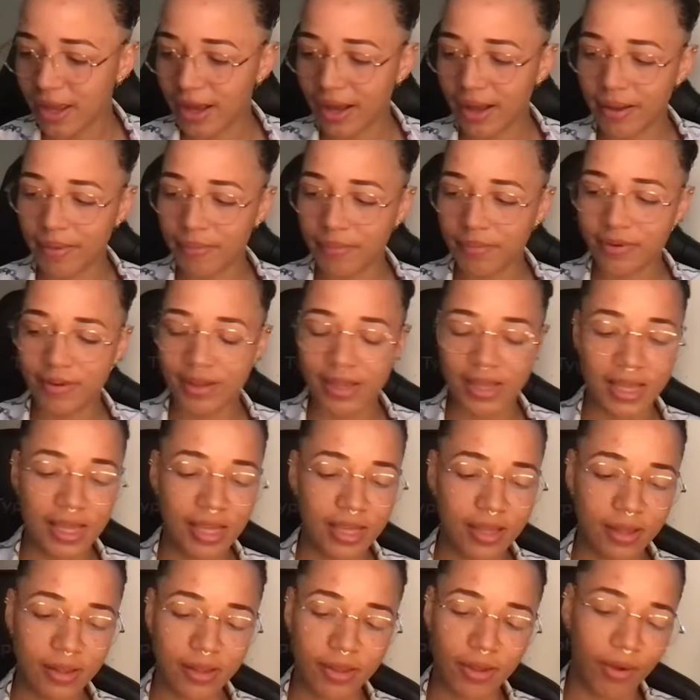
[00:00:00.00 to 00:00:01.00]
um, to
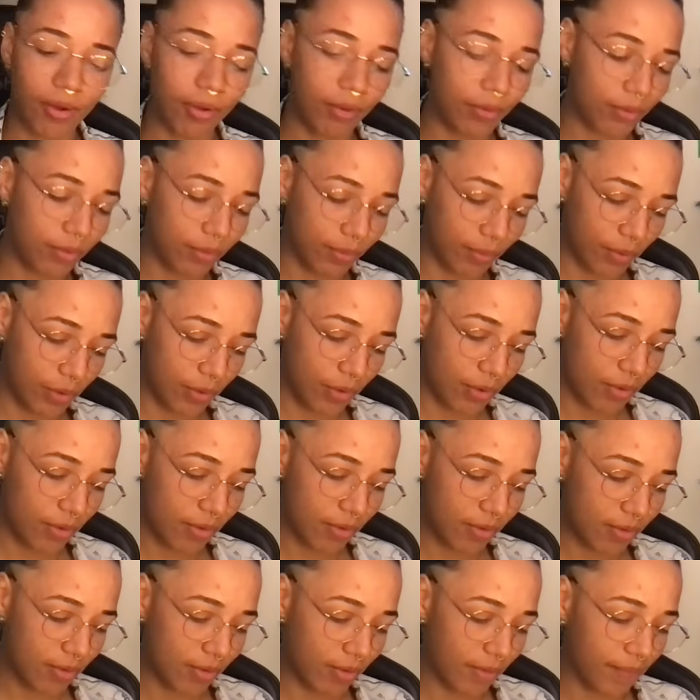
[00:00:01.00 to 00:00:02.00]
heal the old
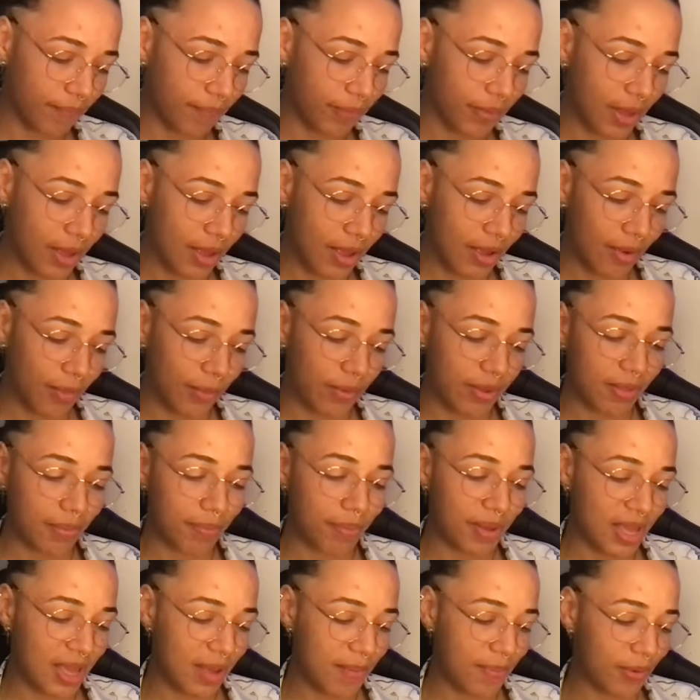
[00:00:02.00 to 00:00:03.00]
wounds with
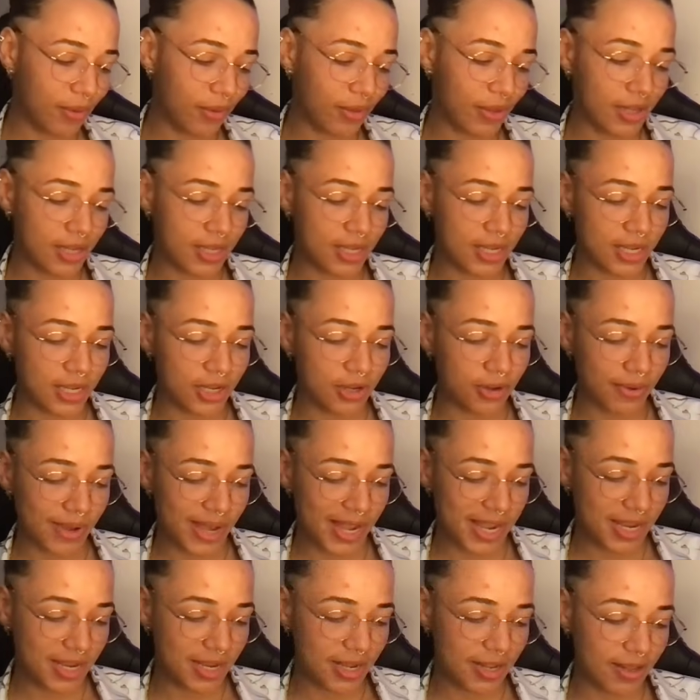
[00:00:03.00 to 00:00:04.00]
people and
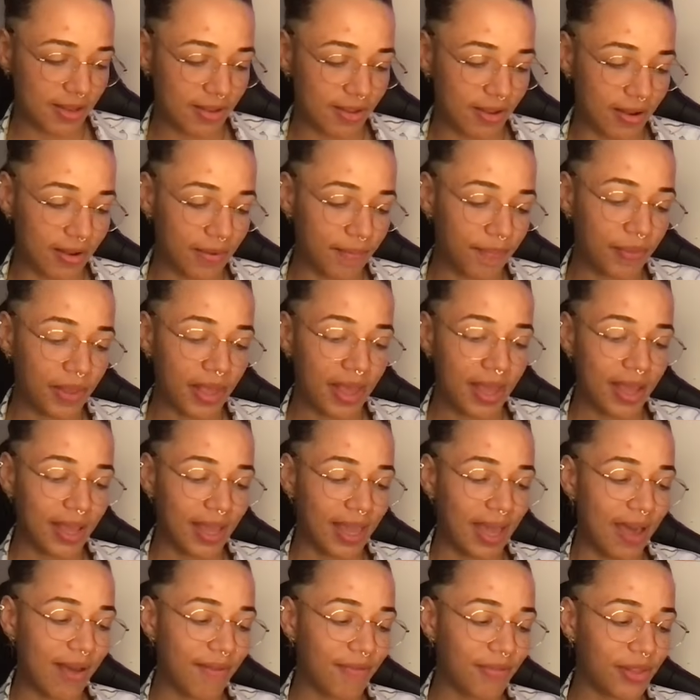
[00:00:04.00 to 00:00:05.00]
situations and
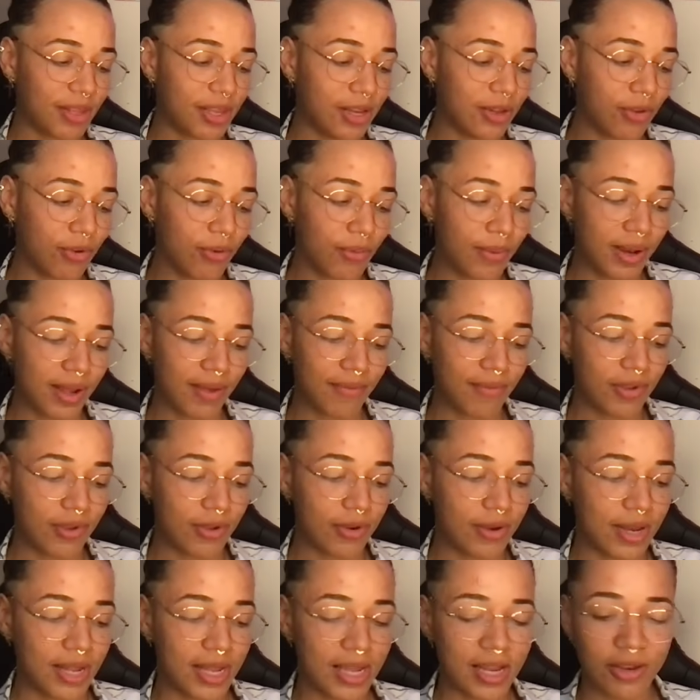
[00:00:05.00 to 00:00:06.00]
carefully do whatever
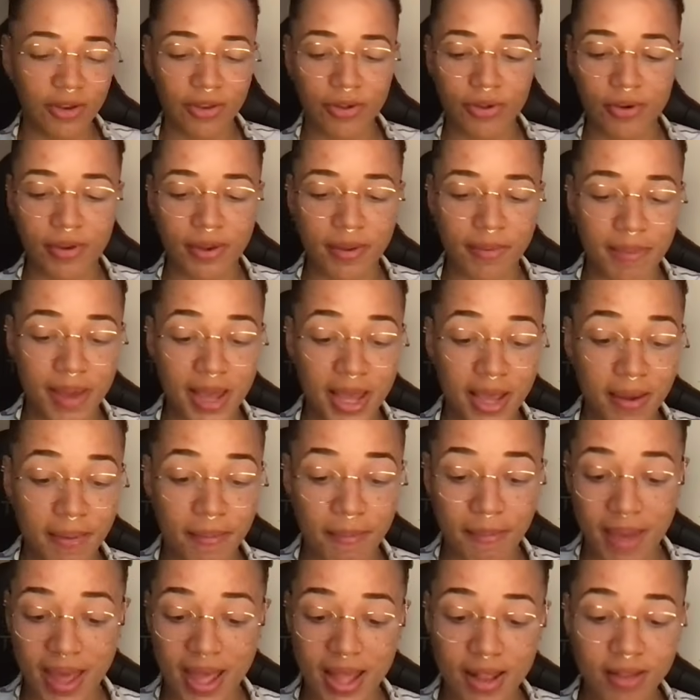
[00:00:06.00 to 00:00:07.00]
you need to to make
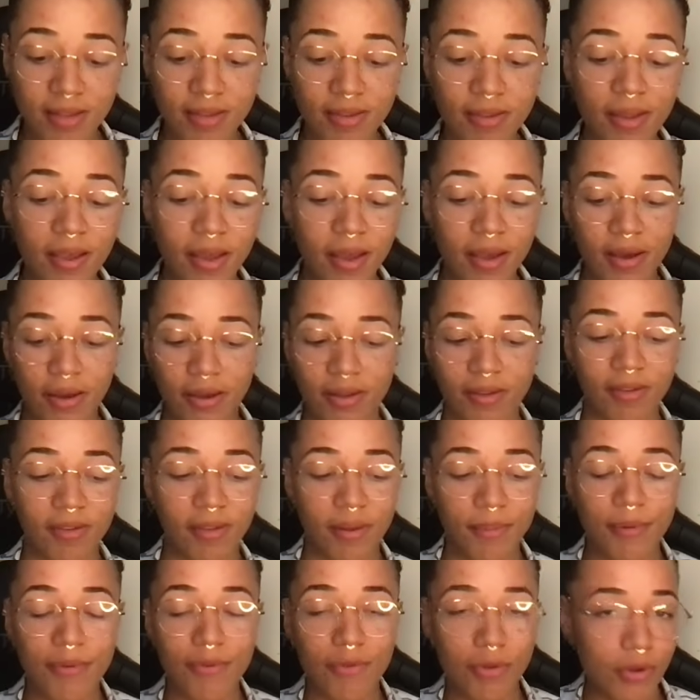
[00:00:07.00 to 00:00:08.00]
amends because
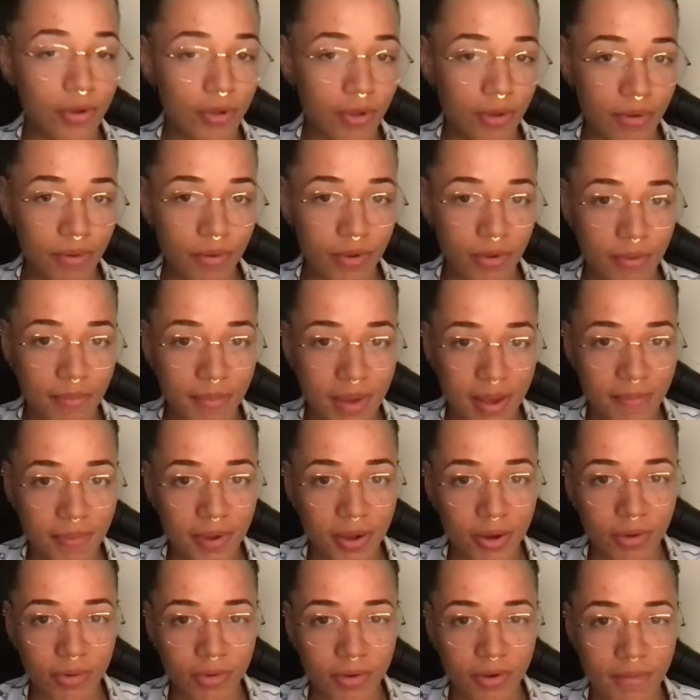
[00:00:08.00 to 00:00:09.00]
some of you, you you may be
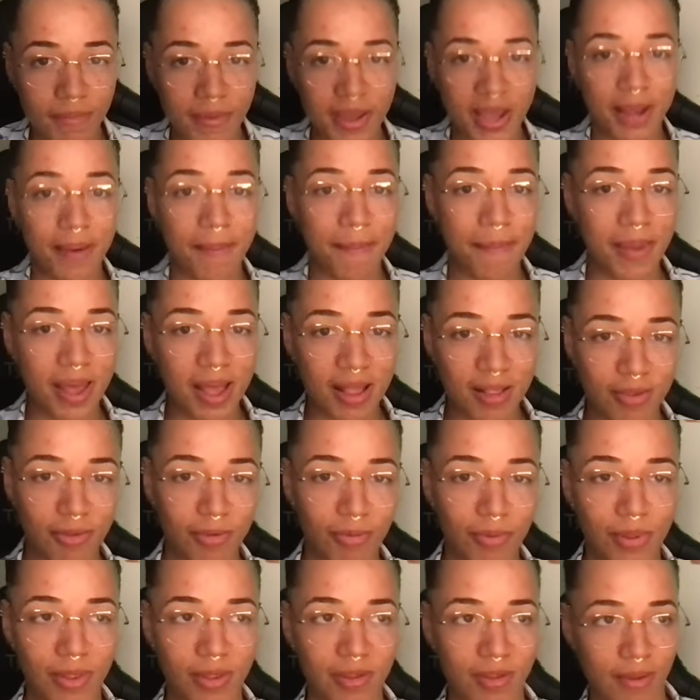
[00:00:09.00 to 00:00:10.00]
called to make
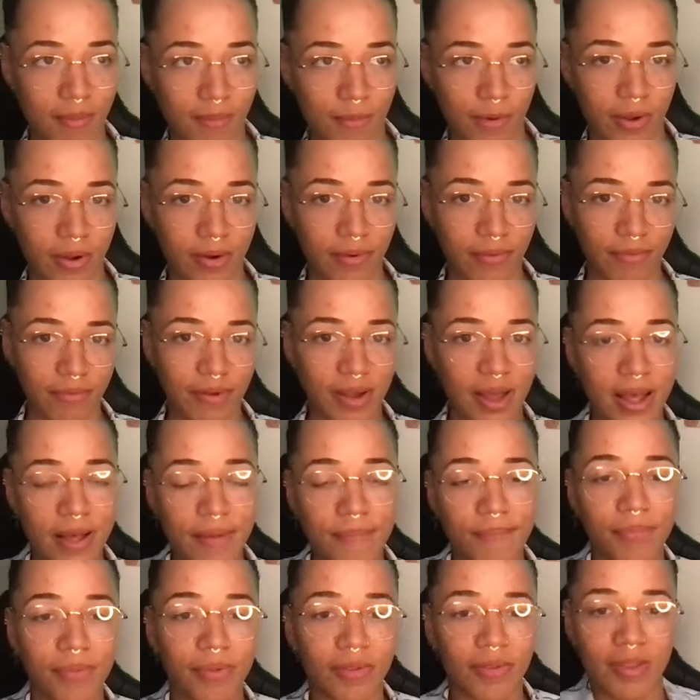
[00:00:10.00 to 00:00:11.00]
amends with someone
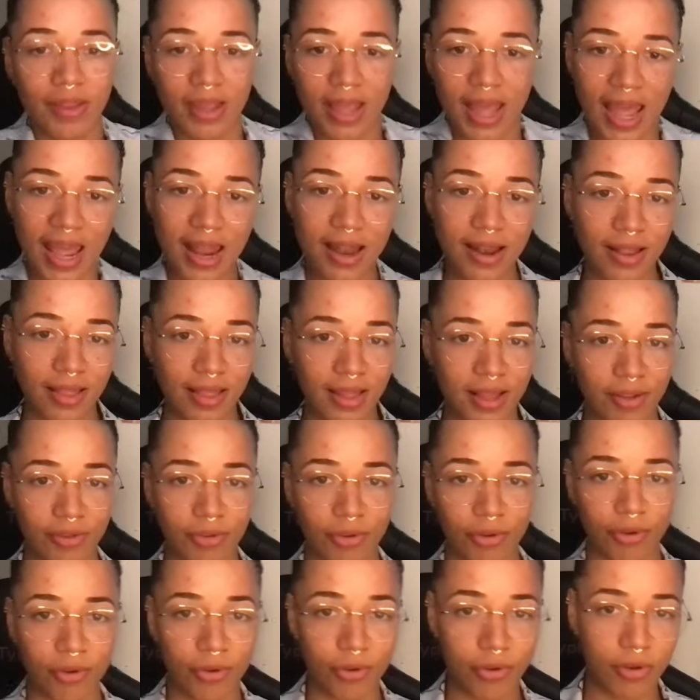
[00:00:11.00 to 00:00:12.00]
right to end things
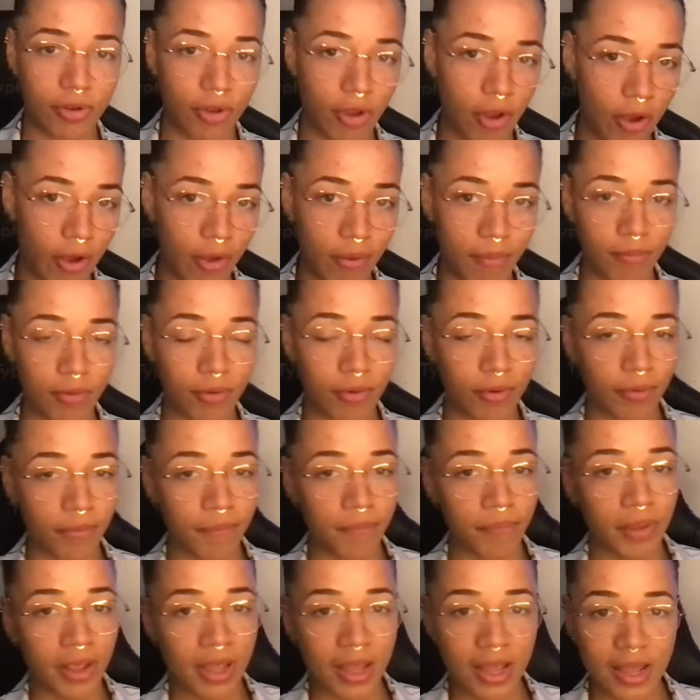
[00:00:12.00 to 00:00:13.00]
on good terms or
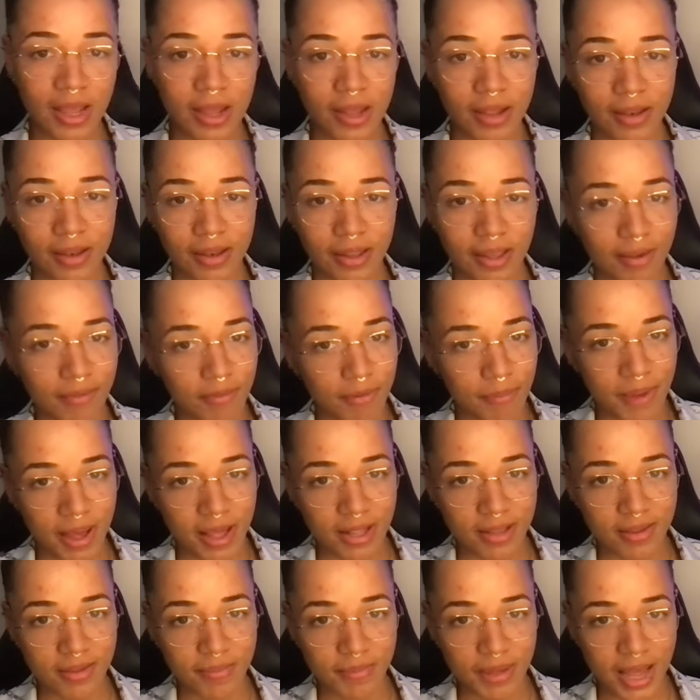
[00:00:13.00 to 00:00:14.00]
to give
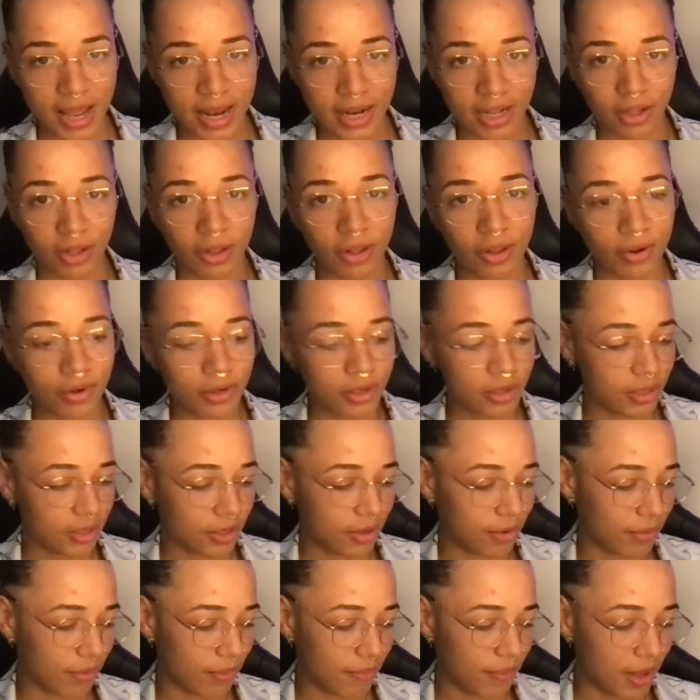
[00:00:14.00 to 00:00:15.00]
about some kind of closure
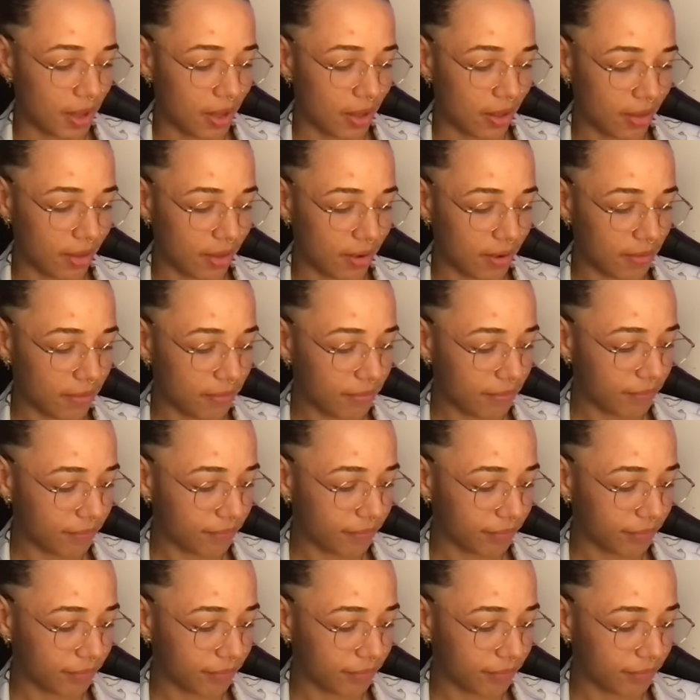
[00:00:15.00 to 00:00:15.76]
to a person